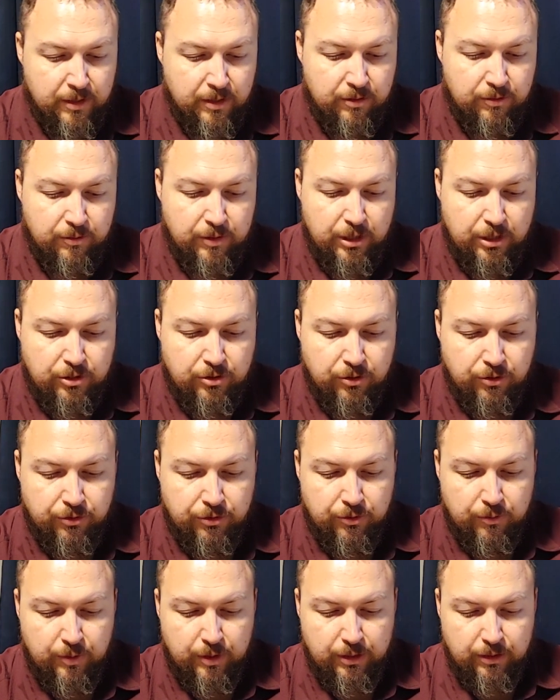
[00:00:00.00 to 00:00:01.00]
who he had told
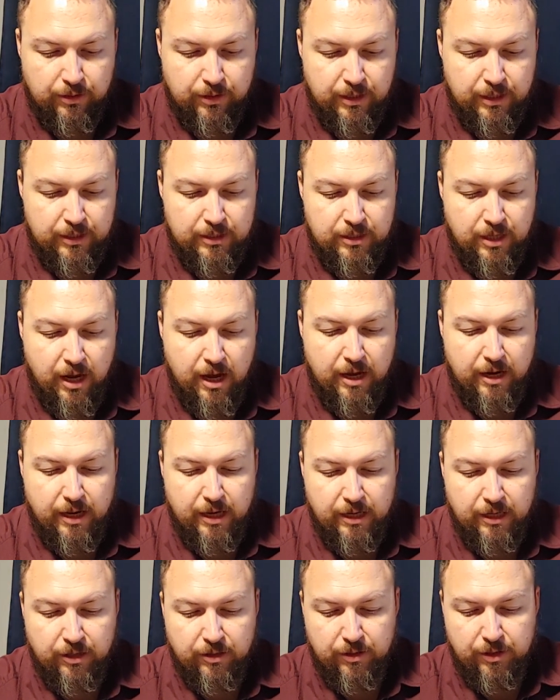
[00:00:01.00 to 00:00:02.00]
the riddle. In his hot
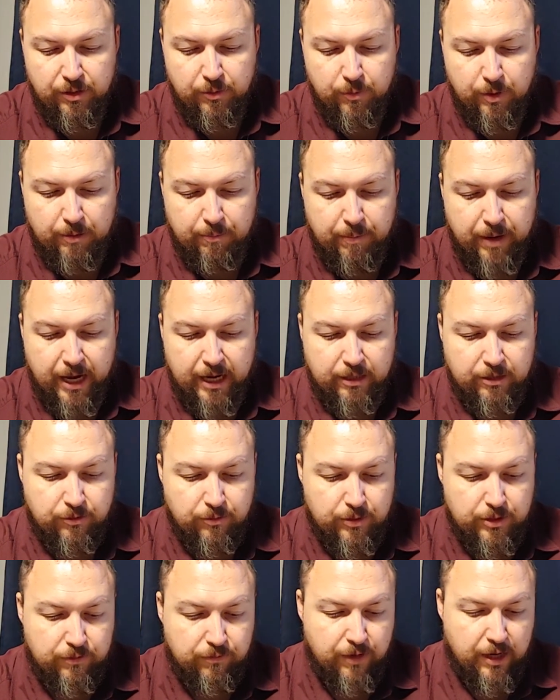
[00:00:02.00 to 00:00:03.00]
anger, he went back to
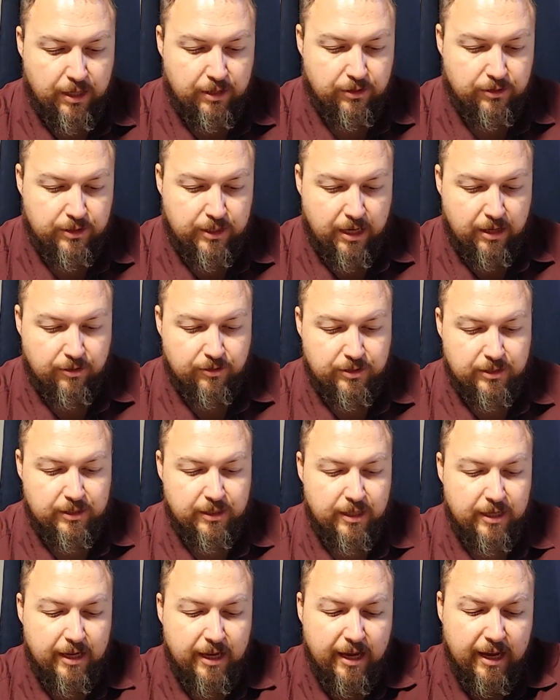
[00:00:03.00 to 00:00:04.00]
his father's
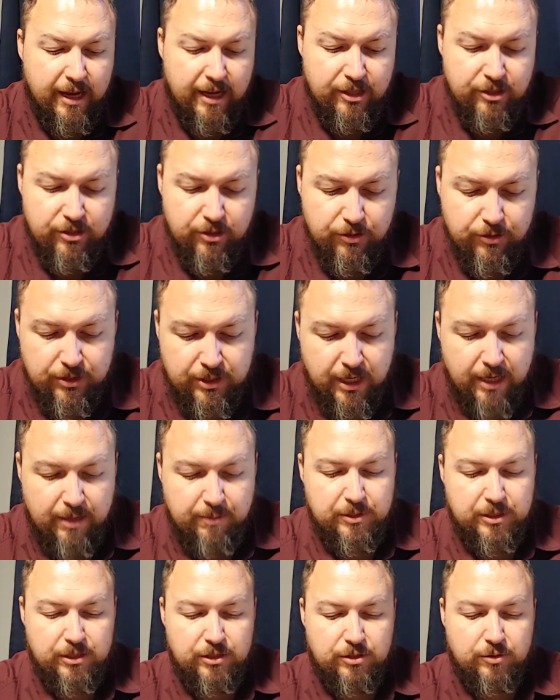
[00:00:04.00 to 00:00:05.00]
house, and so
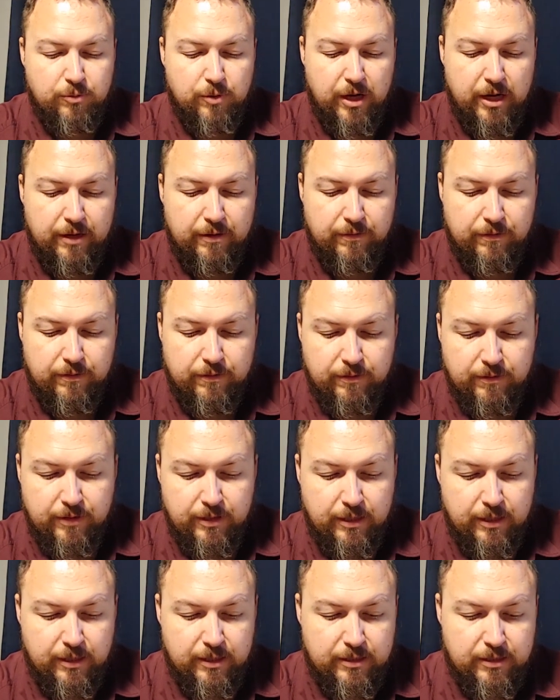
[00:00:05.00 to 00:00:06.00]
Samson's wife
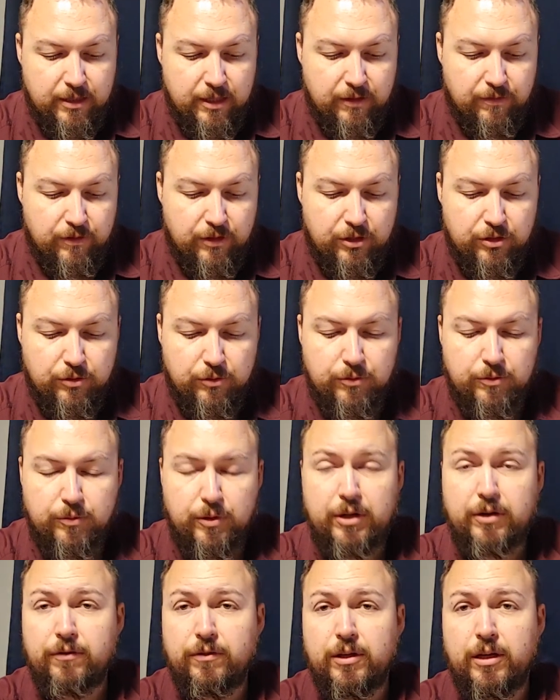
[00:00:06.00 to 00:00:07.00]
is given to
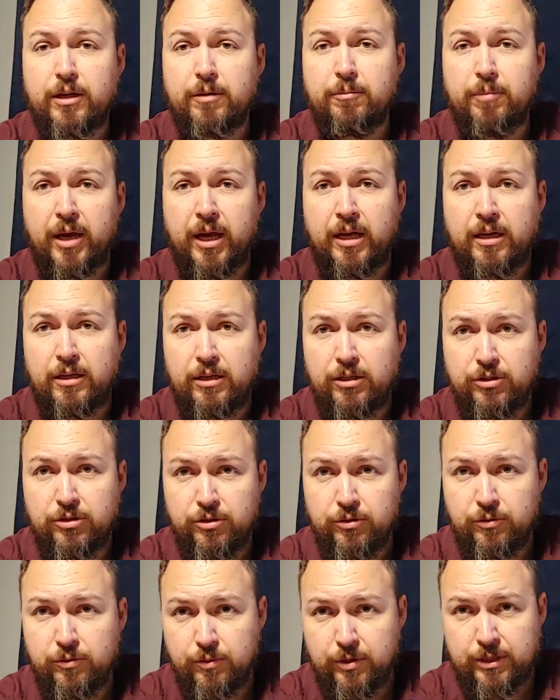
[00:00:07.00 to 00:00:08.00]
one of the companions
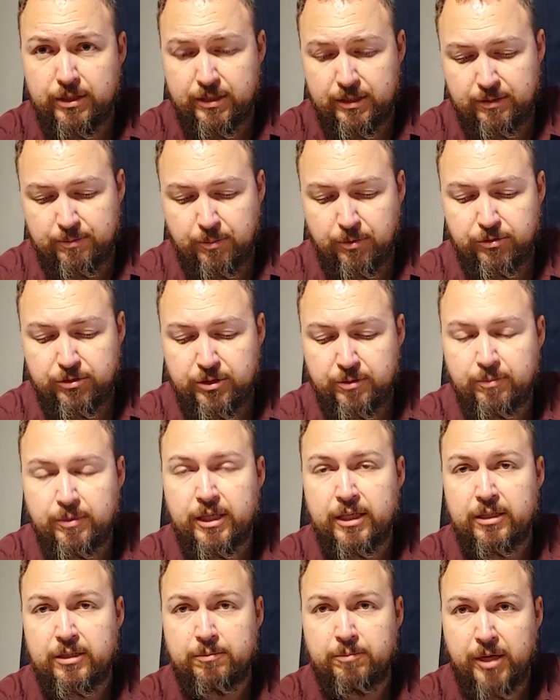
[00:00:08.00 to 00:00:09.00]
who was supposed to
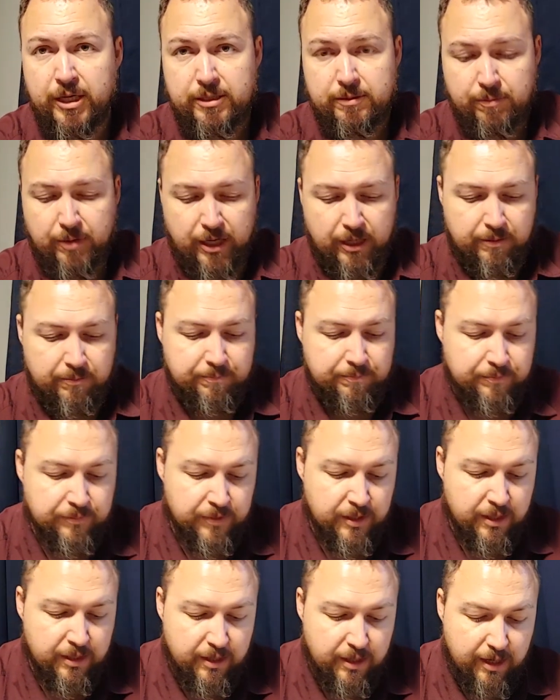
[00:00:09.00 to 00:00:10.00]
be his best man.
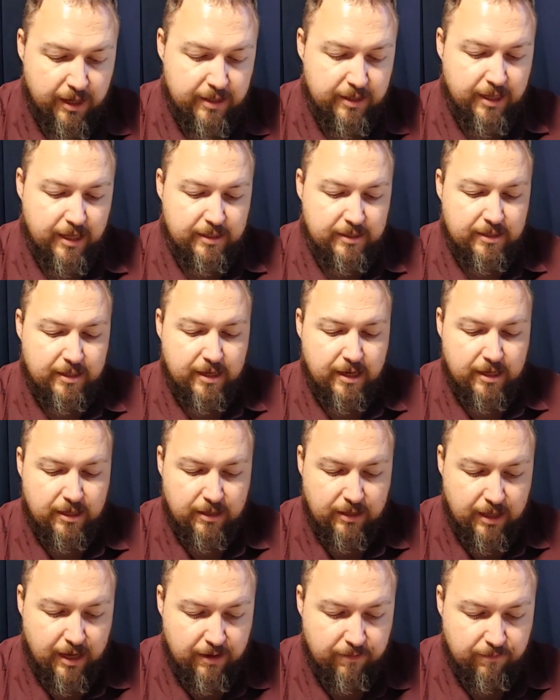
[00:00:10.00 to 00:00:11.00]
And that's the end
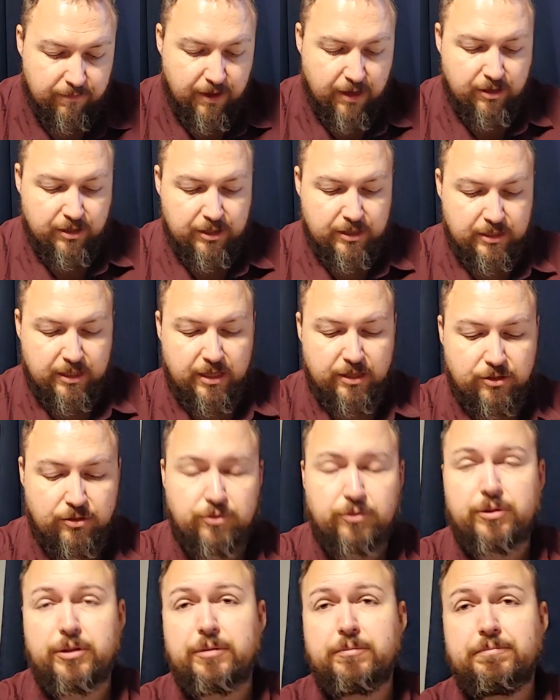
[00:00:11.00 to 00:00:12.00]
of that very sad
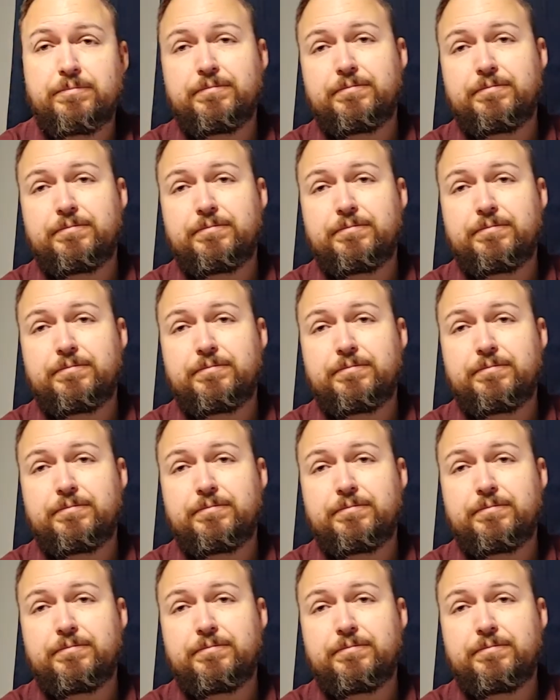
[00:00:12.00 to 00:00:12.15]
story